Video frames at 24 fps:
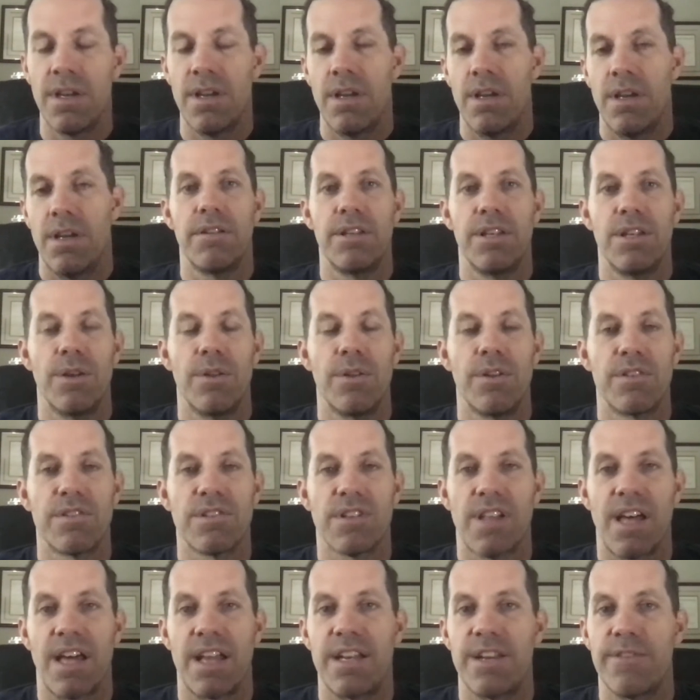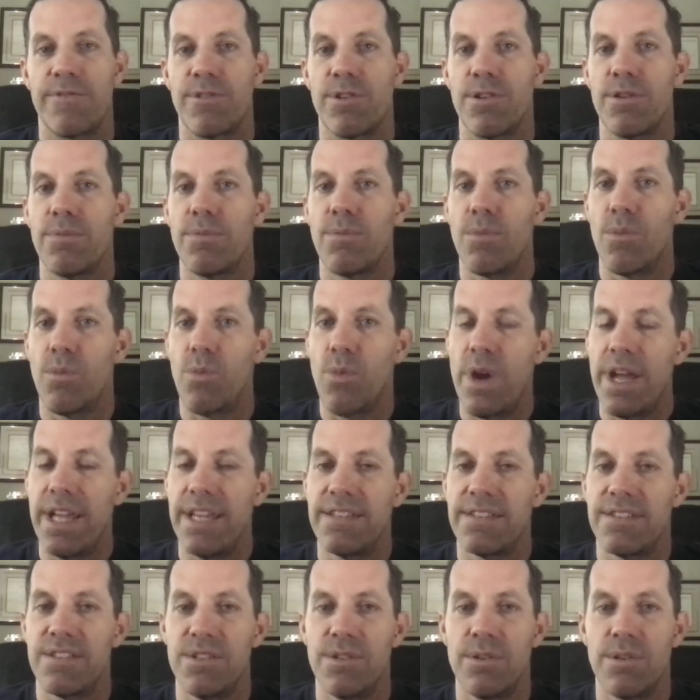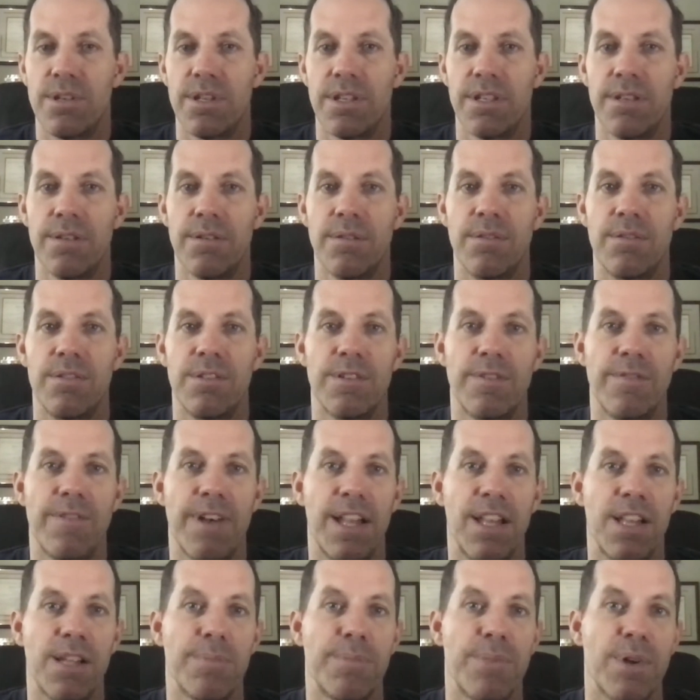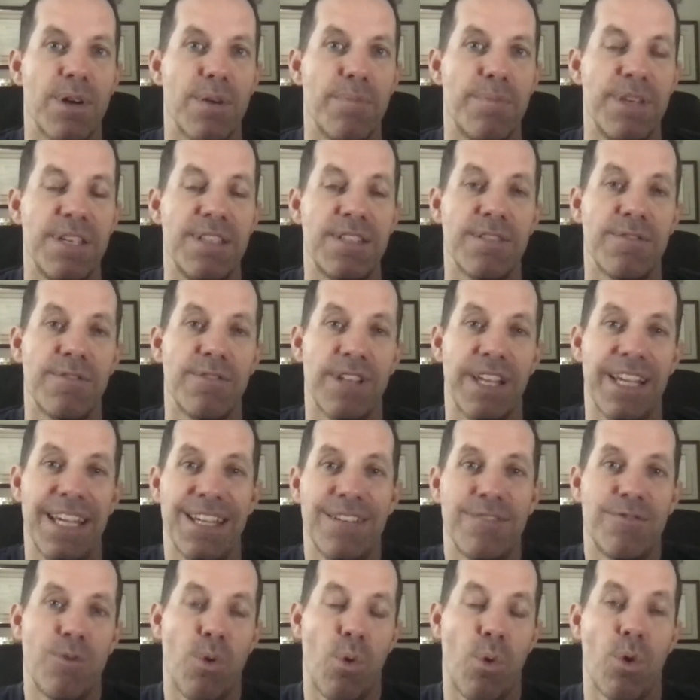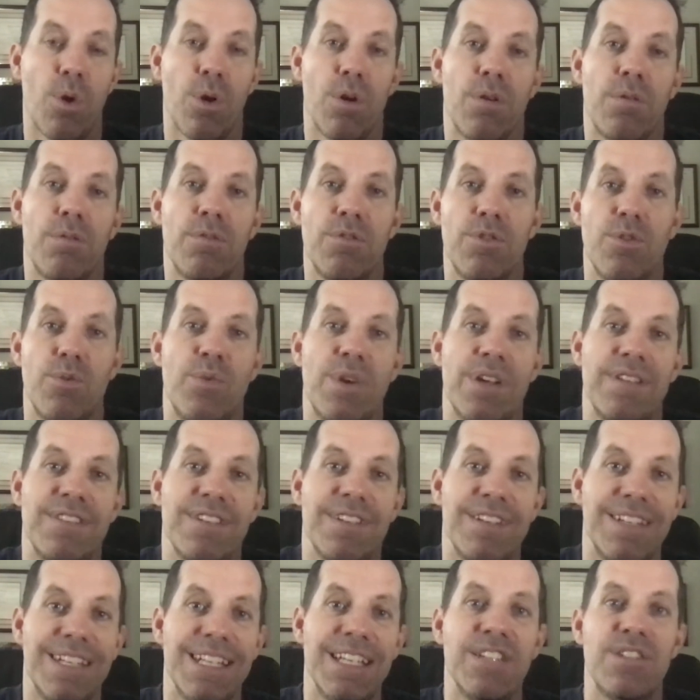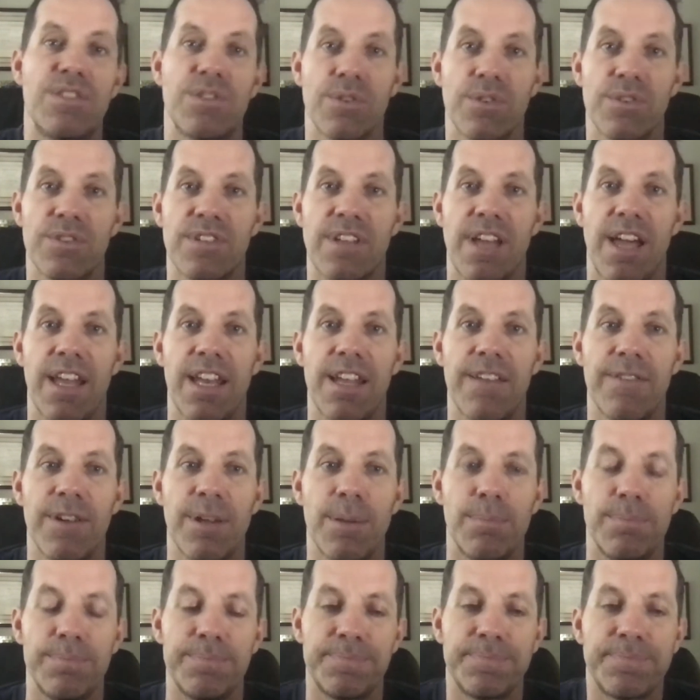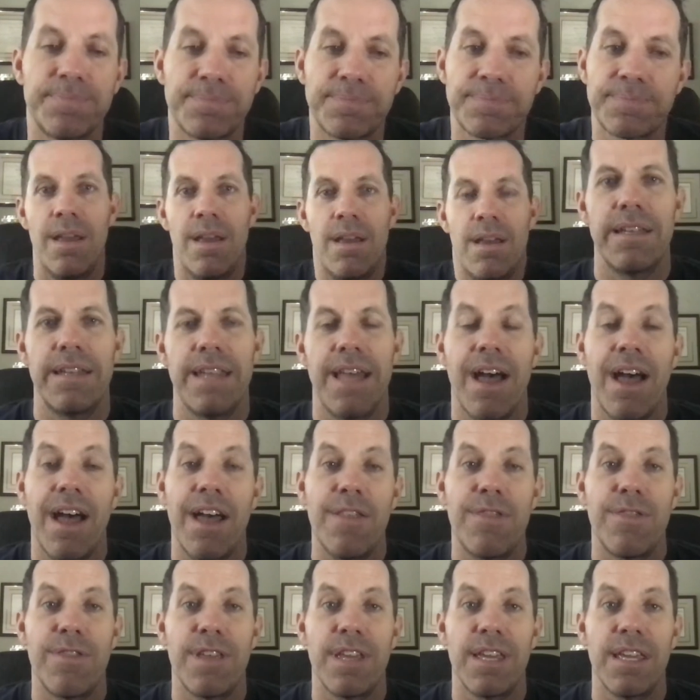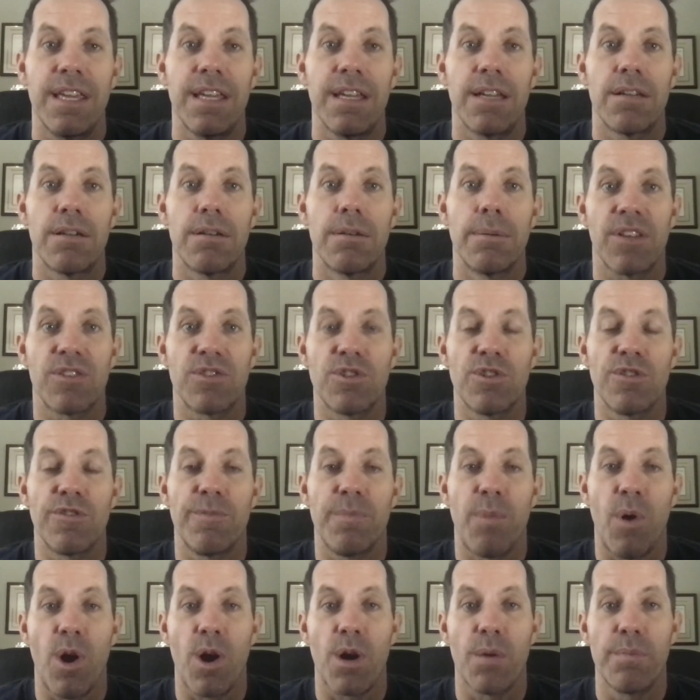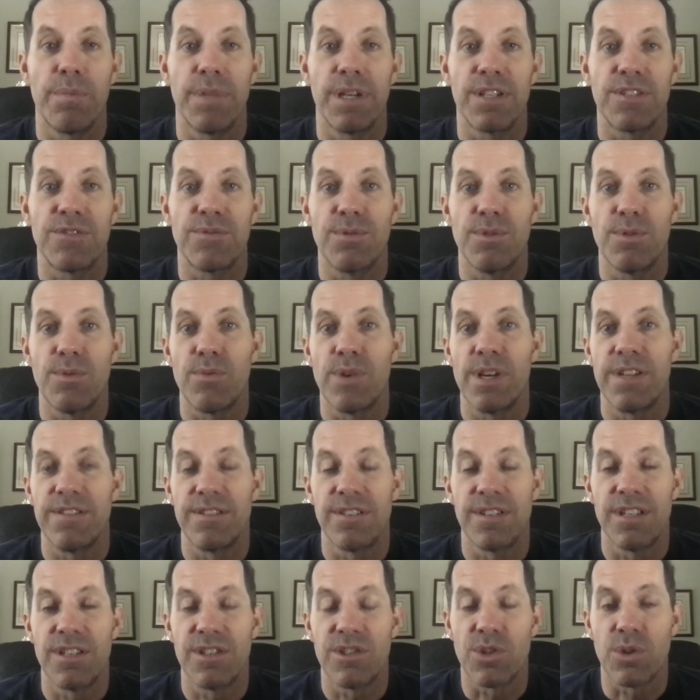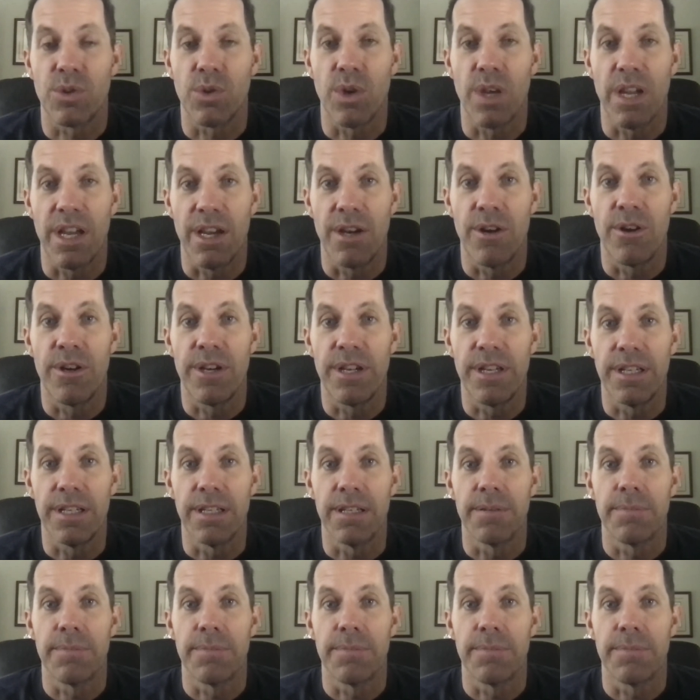There's a lot of different ways that you can develop a piece of land for the residential side of it. Now, I think a surf park mixed with a residential area